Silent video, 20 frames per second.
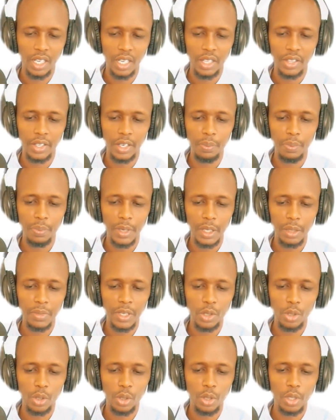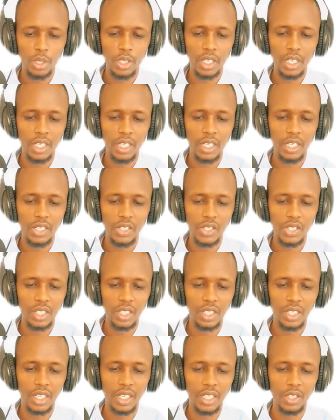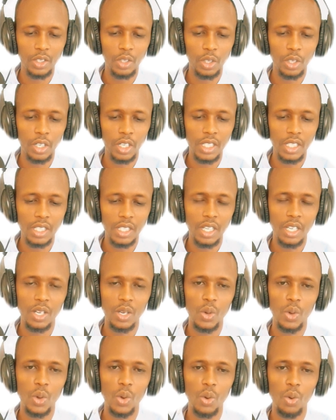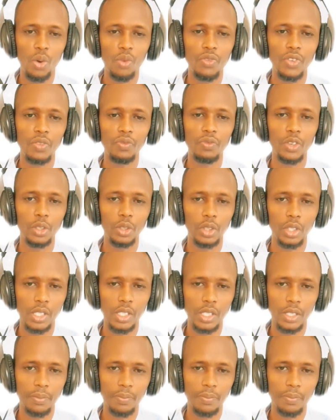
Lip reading: The department holds 3 distinct categories of inventories.